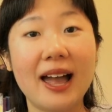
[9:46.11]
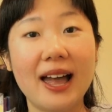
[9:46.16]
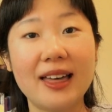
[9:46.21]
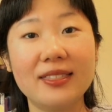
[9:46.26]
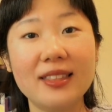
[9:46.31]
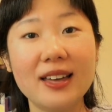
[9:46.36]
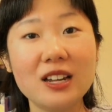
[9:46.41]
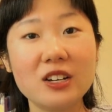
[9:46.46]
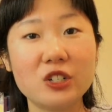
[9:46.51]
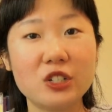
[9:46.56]

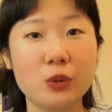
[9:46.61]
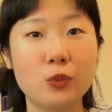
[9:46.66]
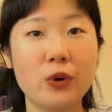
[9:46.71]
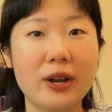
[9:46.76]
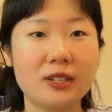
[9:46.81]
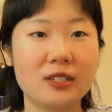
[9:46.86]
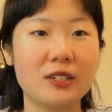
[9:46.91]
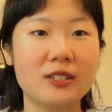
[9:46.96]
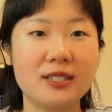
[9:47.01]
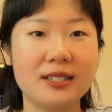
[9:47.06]
And then she
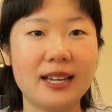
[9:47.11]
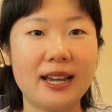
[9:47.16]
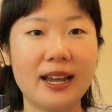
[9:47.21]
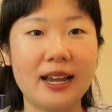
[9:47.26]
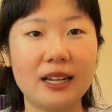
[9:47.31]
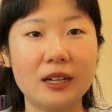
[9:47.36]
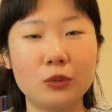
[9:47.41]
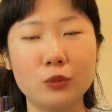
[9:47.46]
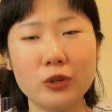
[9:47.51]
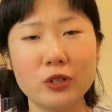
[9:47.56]
went on
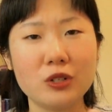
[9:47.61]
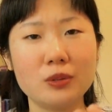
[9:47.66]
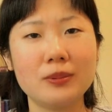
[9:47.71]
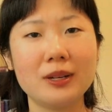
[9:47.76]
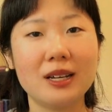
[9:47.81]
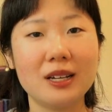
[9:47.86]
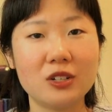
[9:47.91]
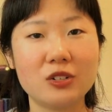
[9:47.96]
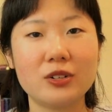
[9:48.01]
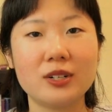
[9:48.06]
saying, would you
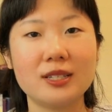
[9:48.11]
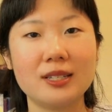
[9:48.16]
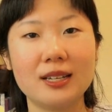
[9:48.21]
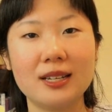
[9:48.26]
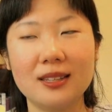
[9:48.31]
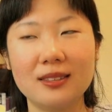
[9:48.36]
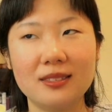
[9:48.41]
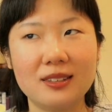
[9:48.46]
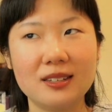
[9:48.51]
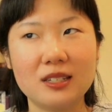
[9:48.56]
be
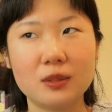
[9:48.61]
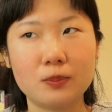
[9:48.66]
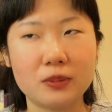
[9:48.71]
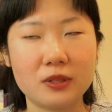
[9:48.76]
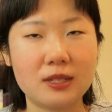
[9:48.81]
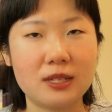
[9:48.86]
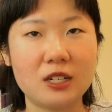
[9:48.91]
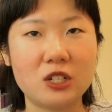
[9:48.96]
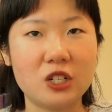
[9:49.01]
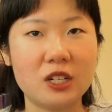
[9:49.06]
interested in these
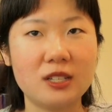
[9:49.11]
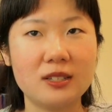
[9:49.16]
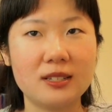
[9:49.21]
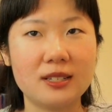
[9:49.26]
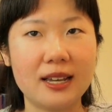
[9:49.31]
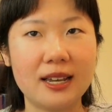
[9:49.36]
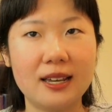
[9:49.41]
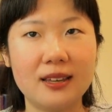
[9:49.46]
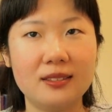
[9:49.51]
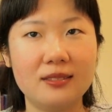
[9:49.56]

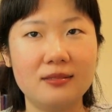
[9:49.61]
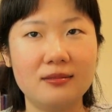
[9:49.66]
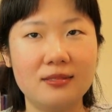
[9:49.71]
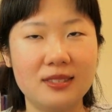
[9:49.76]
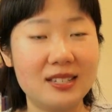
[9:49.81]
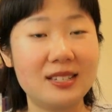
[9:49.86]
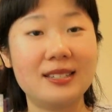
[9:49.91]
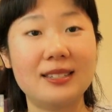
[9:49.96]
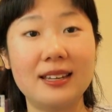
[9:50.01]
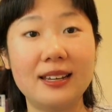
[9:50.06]
positions in
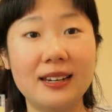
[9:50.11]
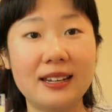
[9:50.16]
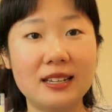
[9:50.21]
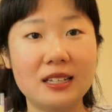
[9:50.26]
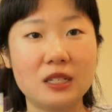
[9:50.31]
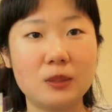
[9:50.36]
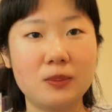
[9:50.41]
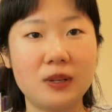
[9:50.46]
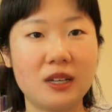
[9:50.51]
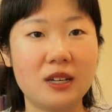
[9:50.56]
these
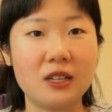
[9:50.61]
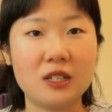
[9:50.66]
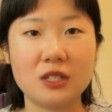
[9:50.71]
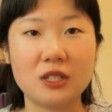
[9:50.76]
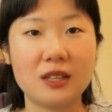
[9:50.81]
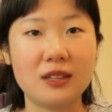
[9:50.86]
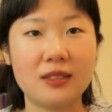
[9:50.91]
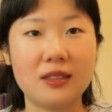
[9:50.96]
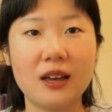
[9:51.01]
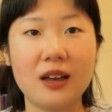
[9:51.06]
cities
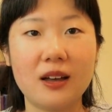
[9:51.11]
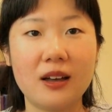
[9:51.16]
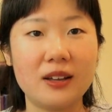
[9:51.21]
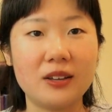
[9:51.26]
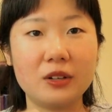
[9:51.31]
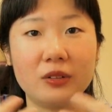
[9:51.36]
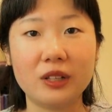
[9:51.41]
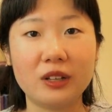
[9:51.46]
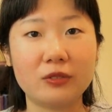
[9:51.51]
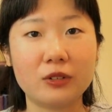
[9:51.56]
because
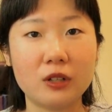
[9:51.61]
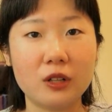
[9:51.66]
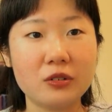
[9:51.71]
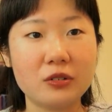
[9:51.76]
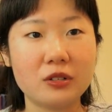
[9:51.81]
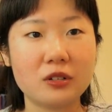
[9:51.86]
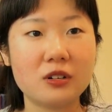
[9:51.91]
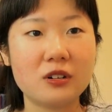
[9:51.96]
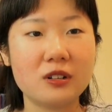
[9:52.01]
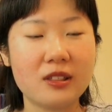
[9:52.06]
you live
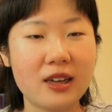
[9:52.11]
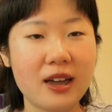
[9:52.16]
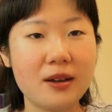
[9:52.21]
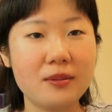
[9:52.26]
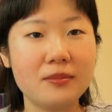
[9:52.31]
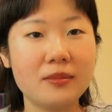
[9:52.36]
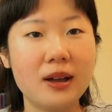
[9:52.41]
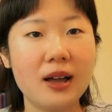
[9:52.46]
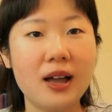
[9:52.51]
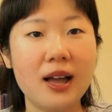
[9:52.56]
closer to
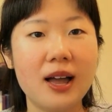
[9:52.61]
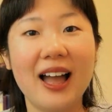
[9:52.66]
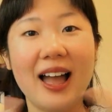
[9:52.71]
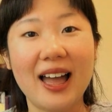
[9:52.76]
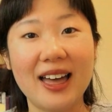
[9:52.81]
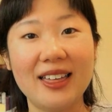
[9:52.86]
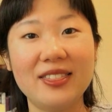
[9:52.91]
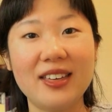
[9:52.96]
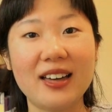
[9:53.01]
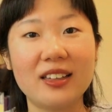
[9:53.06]
them?
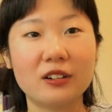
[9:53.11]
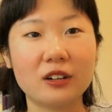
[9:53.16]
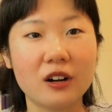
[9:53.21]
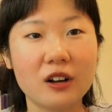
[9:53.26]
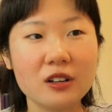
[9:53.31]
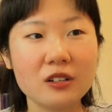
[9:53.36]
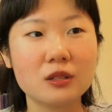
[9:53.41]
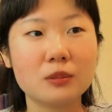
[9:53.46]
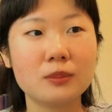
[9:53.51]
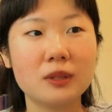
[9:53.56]
And that her
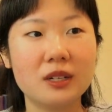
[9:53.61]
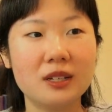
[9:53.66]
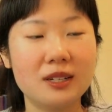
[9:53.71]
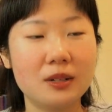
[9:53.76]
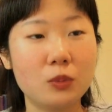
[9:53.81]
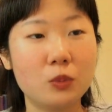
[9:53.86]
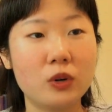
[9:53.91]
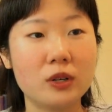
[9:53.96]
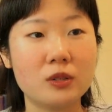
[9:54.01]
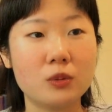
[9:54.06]

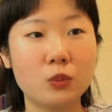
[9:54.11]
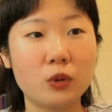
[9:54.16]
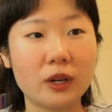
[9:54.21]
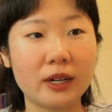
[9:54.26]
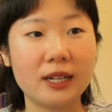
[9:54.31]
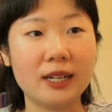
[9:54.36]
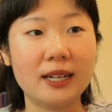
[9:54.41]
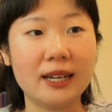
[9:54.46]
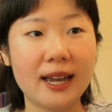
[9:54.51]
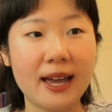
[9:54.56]
husband was
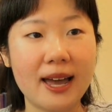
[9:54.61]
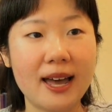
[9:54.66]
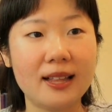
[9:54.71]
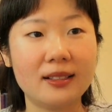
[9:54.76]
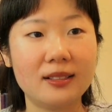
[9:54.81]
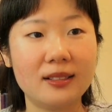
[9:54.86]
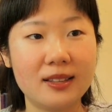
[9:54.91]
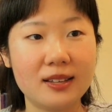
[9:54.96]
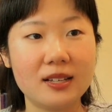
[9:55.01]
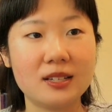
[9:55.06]
working
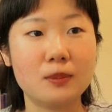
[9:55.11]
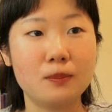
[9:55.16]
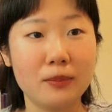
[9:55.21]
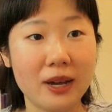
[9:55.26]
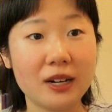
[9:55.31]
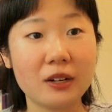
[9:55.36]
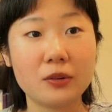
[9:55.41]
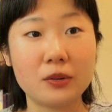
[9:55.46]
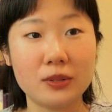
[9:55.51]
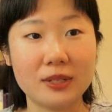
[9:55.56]
at this
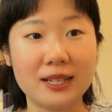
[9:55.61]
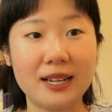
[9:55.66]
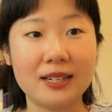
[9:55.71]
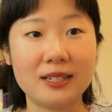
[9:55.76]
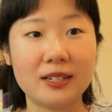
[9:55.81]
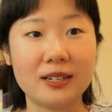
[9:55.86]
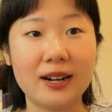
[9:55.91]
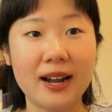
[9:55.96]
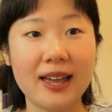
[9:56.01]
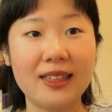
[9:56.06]
medical
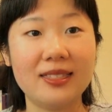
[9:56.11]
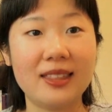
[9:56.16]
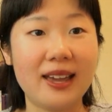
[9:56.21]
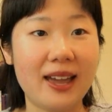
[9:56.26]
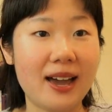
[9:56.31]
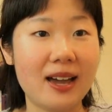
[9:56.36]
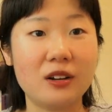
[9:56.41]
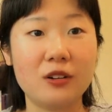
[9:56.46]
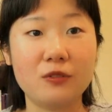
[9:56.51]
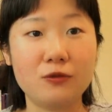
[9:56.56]
center and they
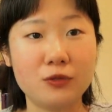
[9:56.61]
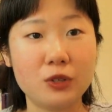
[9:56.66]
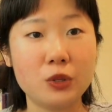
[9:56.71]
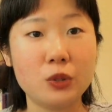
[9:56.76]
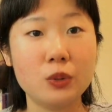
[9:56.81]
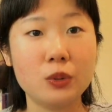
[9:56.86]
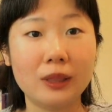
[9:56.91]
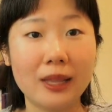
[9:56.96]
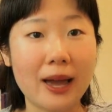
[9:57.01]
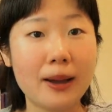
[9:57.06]
had a
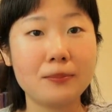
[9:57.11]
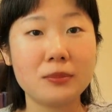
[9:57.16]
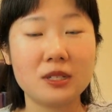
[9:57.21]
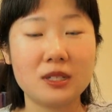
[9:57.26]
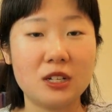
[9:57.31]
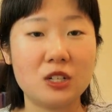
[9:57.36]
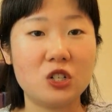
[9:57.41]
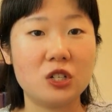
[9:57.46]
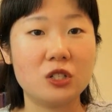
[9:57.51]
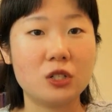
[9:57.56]
few lab
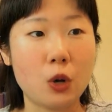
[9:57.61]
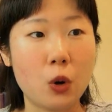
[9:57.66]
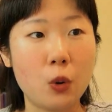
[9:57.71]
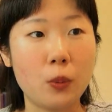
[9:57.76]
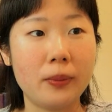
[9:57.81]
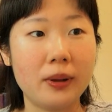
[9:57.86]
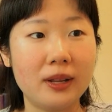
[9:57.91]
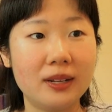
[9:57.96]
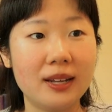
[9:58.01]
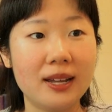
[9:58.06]
positions
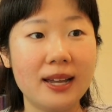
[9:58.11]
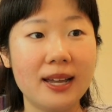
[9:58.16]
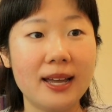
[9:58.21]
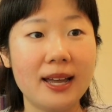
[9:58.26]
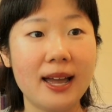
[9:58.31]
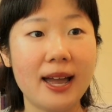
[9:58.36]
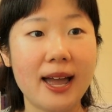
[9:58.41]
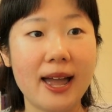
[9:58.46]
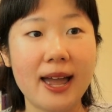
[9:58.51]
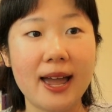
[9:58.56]
open.
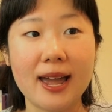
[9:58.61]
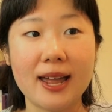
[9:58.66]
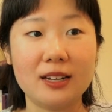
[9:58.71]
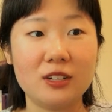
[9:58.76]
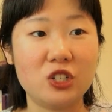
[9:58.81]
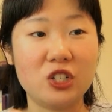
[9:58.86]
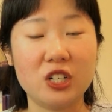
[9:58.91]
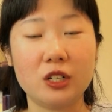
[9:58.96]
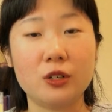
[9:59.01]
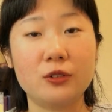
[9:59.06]

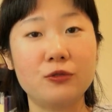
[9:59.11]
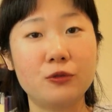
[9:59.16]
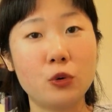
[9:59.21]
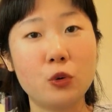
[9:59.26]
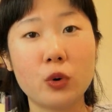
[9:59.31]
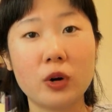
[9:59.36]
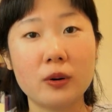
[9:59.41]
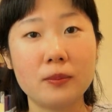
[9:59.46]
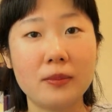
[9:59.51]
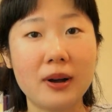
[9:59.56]
and she could
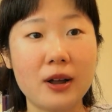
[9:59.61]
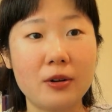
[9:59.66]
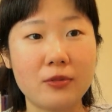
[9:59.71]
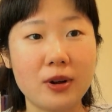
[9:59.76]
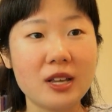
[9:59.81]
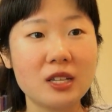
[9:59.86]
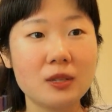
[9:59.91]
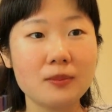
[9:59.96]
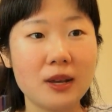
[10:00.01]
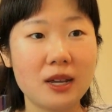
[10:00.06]
forward my
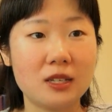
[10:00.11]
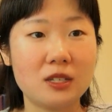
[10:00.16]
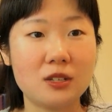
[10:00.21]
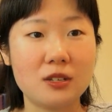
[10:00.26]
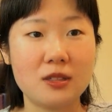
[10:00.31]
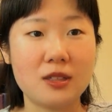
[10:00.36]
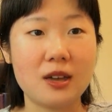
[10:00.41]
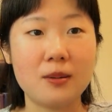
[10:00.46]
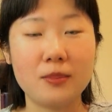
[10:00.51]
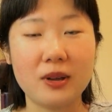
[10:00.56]
resume
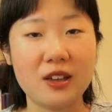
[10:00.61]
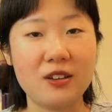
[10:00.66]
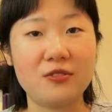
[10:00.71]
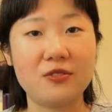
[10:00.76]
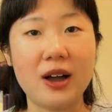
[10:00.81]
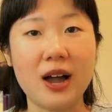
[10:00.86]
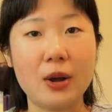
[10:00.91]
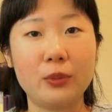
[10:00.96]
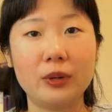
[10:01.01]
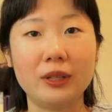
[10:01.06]
to them
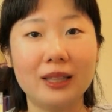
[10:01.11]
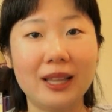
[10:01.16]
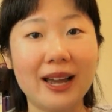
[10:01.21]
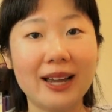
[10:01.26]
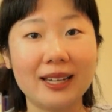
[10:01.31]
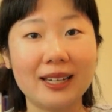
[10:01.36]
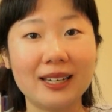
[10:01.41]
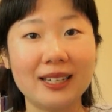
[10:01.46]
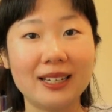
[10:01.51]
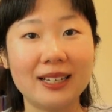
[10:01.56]
if I would
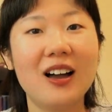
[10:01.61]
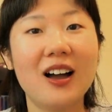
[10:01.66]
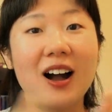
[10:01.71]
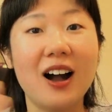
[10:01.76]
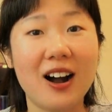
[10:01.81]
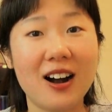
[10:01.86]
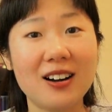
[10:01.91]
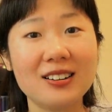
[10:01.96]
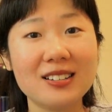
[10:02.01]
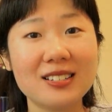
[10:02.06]
like.
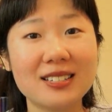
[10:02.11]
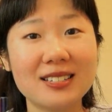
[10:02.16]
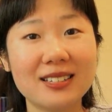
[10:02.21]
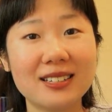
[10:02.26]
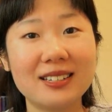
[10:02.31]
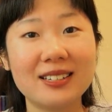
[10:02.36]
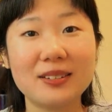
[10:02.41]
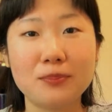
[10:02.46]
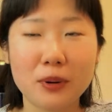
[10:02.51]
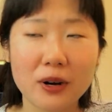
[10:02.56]

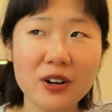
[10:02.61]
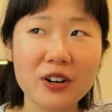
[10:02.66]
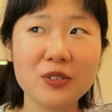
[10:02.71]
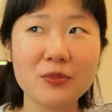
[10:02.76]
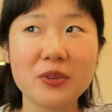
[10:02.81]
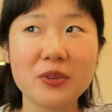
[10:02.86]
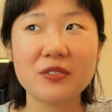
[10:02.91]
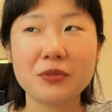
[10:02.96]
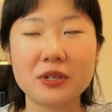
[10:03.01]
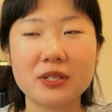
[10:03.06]
Honestly, part
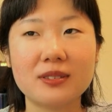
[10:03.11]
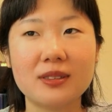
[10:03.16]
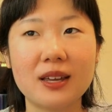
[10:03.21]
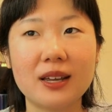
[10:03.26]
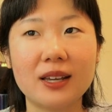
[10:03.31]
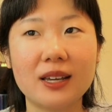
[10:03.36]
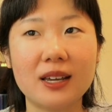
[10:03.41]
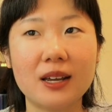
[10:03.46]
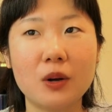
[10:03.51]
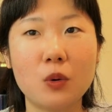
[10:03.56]
was
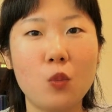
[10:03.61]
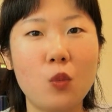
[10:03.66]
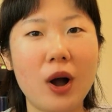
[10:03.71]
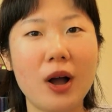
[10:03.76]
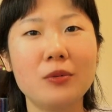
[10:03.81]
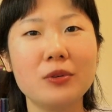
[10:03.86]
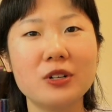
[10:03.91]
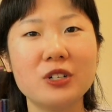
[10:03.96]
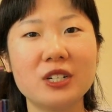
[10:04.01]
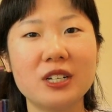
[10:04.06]
thinking,
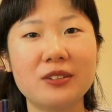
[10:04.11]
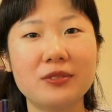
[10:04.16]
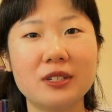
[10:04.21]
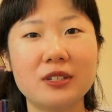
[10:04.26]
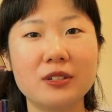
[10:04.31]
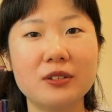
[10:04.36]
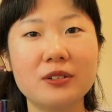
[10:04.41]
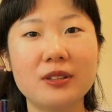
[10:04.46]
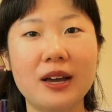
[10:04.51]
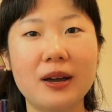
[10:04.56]
why would she
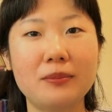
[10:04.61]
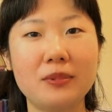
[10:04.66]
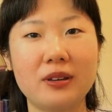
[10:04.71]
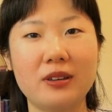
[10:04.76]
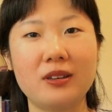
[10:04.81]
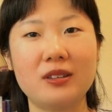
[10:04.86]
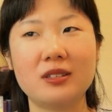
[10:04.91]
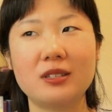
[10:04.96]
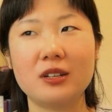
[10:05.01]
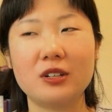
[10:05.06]
even do that?
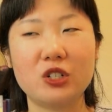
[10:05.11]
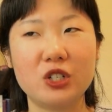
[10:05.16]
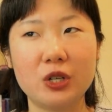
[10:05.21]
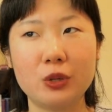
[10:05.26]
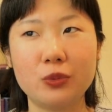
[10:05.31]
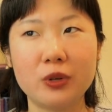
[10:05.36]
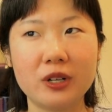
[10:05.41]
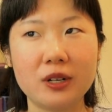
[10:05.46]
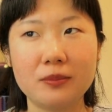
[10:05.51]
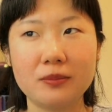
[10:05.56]
Because
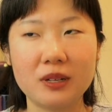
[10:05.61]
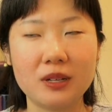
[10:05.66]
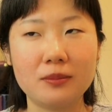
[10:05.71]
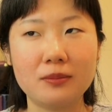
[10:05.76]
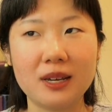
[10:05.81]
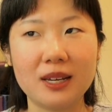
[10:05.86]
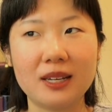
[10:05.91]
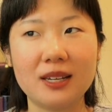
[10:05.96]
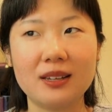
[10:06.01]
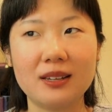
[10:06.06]
she wouldn't be
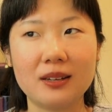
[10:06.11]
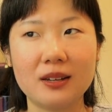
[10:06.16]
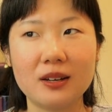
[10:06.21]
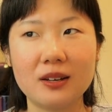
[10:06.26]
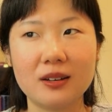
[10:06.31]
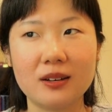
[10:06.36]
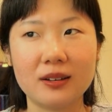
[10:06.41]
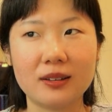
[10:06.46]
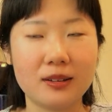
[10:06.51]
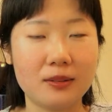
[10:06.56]
making
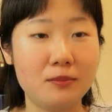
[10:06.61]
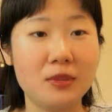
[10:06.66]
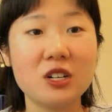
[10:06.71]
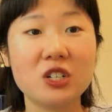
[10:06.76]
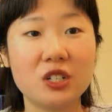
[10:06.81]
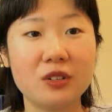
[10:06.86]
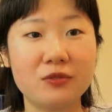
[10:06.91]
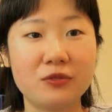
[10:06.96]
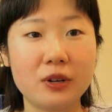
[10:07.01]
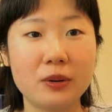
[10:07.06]
a
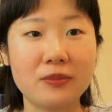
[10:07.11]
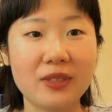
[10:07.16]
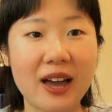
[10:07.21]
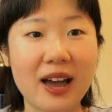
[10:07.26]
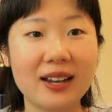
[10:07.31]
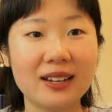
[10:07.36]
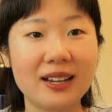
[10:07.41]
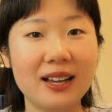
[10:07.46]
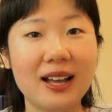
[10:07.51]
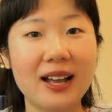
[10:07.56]
commission from
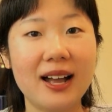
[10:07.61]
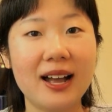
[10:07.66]
that.